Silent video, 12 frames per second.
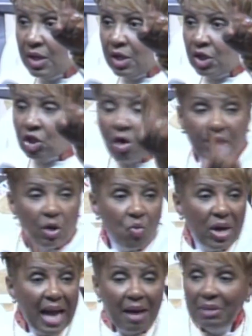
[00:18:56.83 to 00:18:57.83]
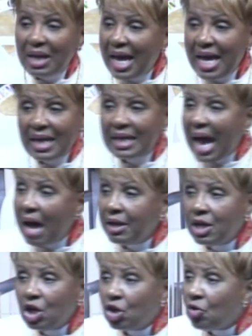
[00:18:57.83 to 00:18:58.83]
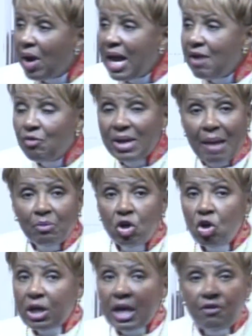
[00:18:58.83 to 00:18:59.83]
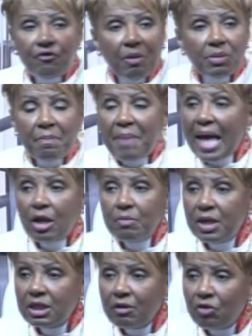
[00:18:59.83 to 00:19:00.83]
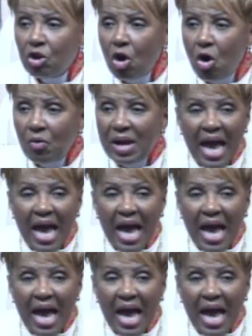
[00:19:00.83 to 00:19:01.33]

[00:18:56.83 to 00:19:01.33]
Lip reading: So that when I'm laying down in the grave, when I'm looking from the battlements of glory,